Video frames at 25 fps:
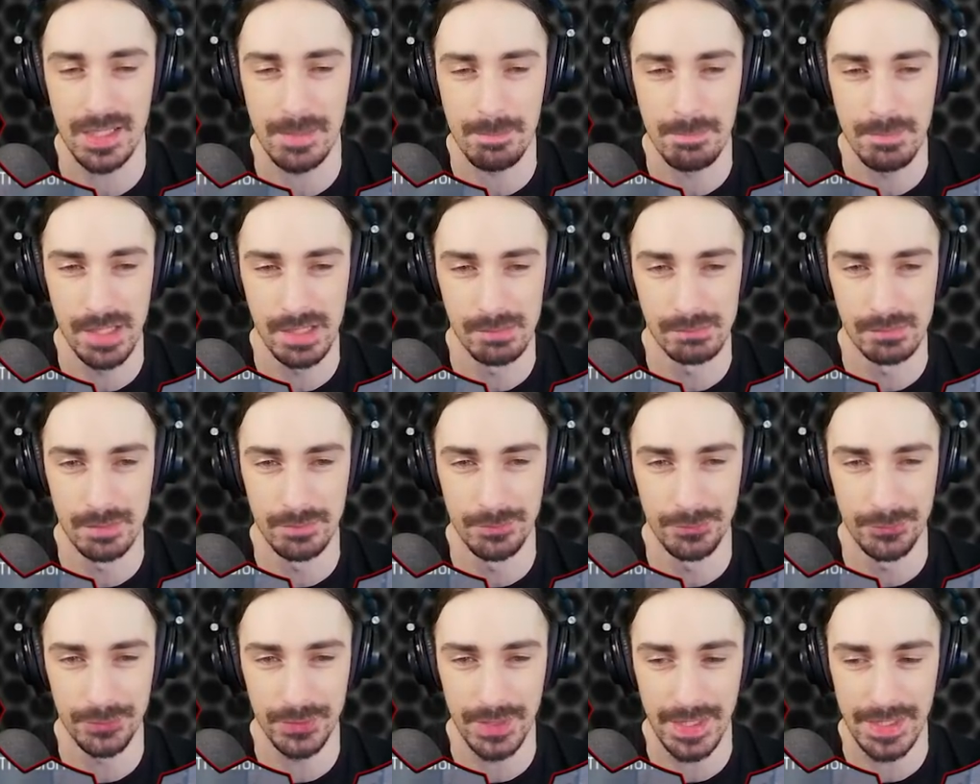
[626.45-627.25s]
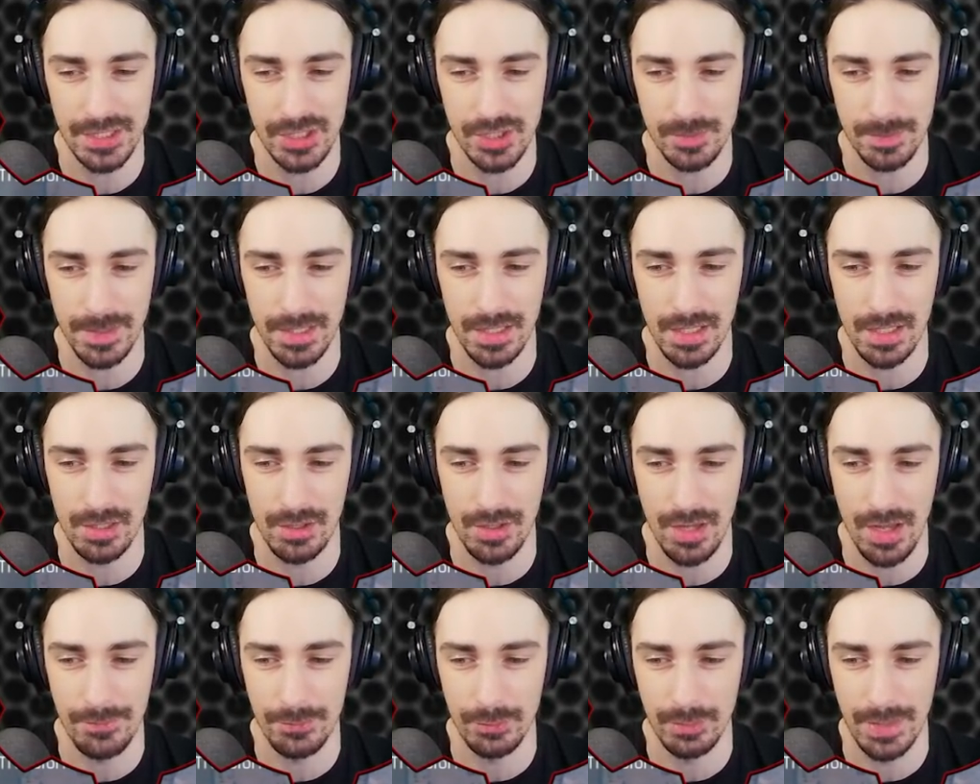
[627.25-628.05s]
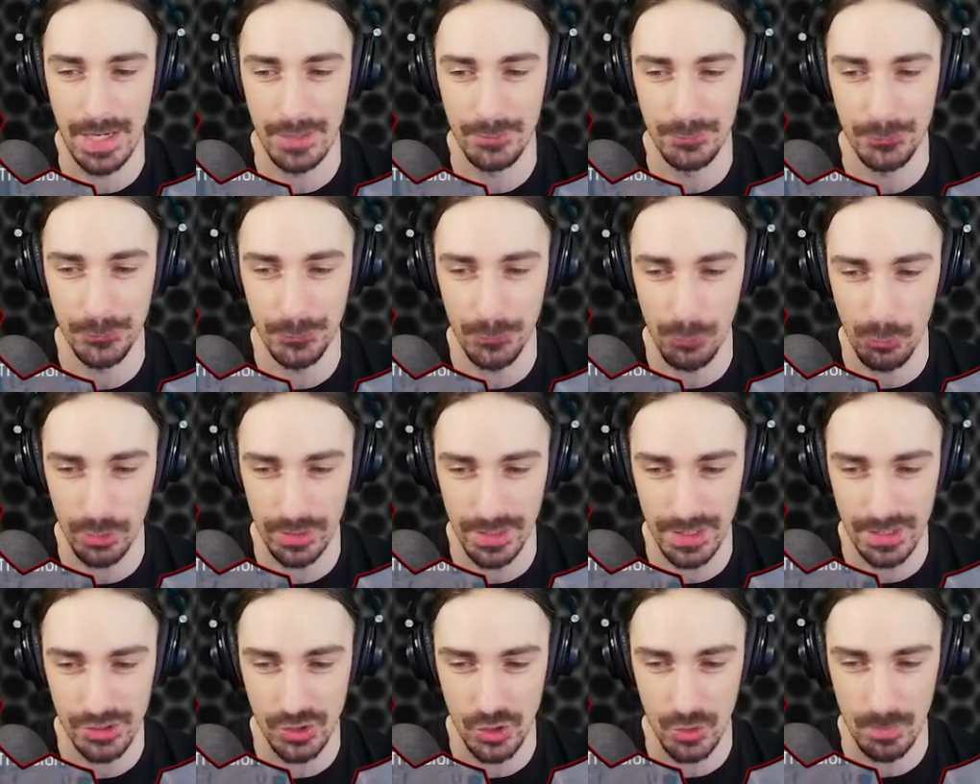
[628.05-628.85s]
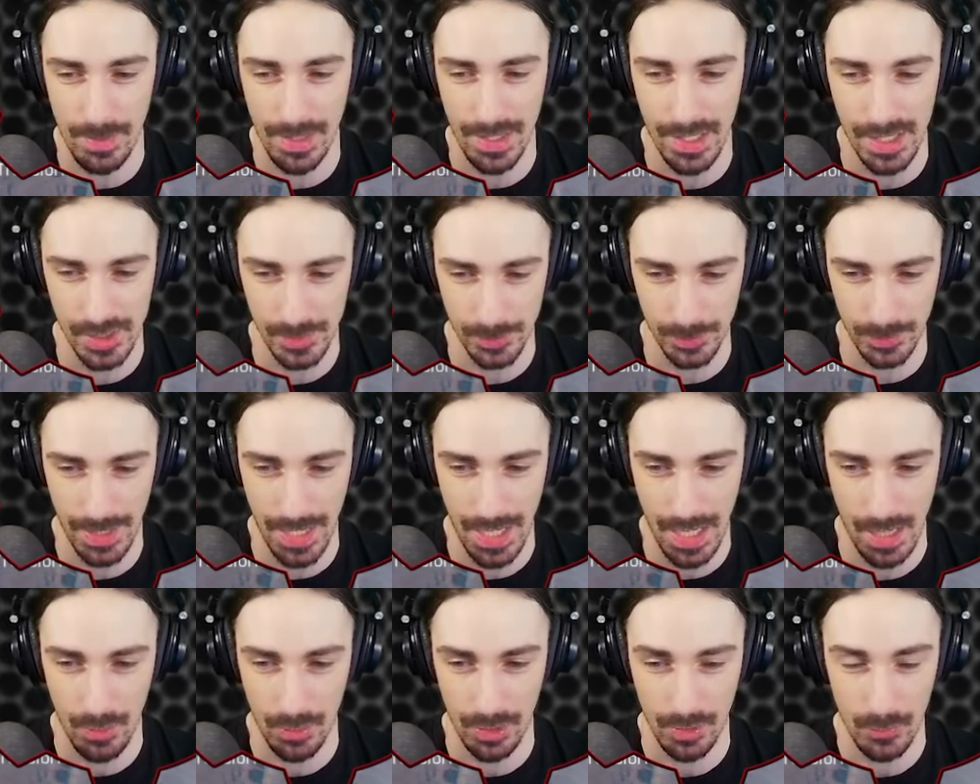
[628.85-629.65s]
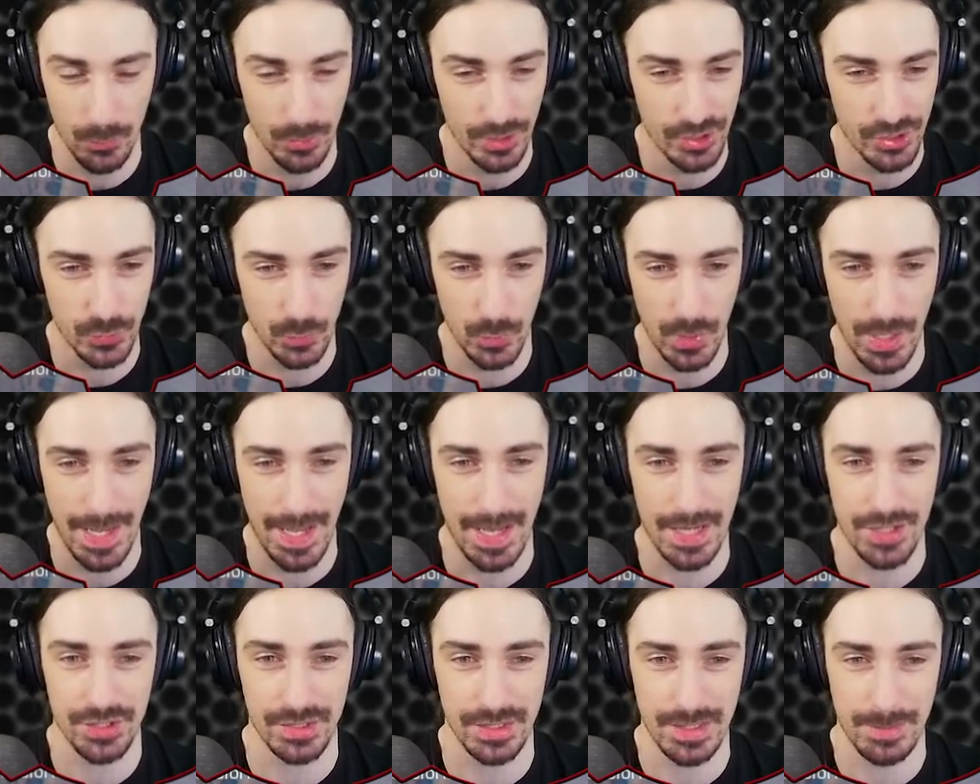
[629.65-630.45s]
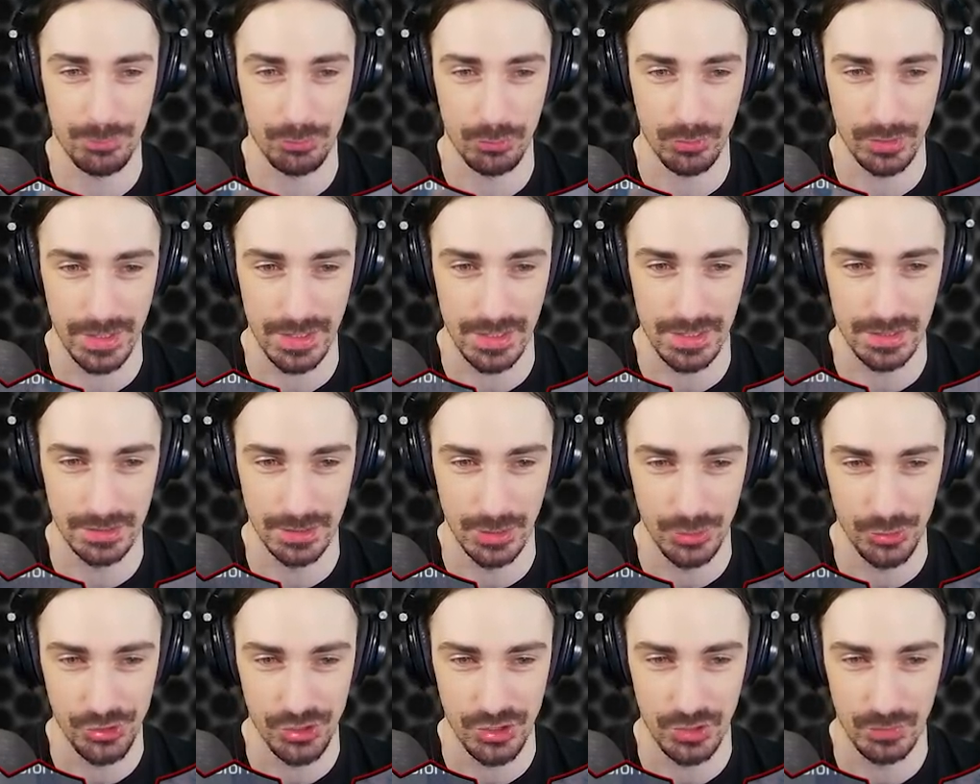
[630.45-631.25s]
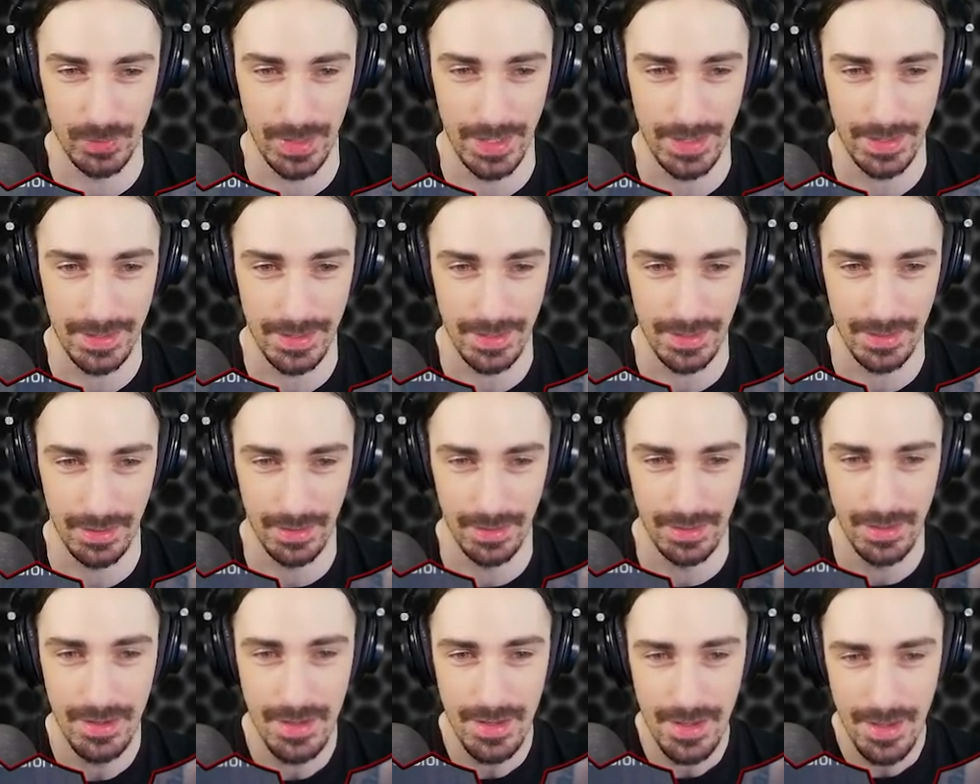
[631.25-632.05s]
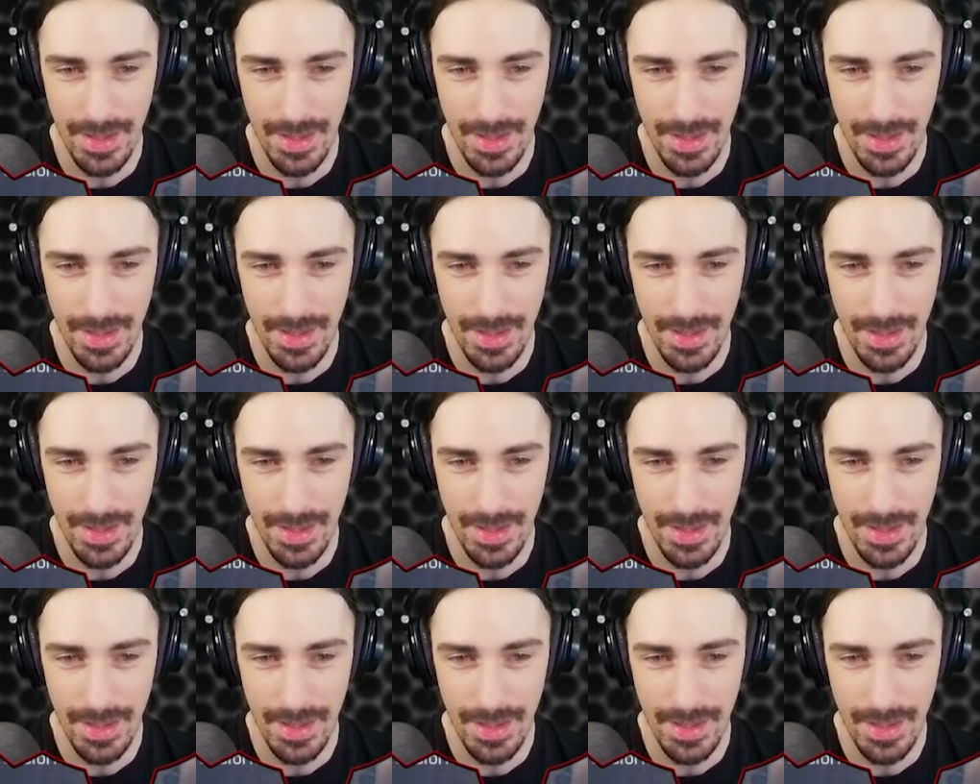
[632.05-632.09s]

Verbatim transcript: a minimum flight speed of around 42 miles per hour, which we're actually pretty close to right here.